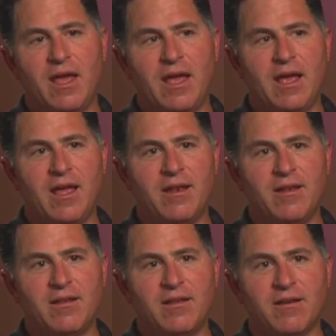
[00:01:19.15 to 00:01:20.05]

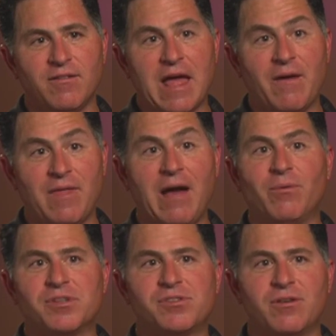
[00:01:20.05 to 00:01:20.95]
and you know that
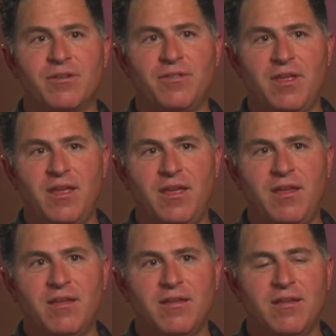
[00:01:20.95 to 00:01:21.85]
that was sort of
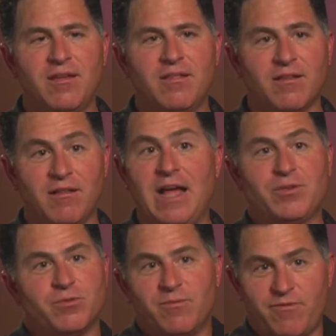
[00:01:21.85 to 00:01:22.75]
the the
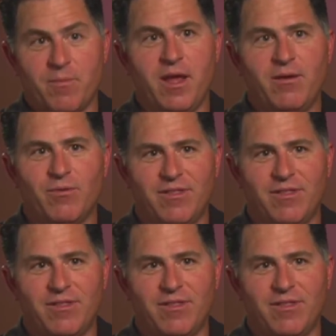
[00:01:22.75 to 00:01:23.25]
classroom for me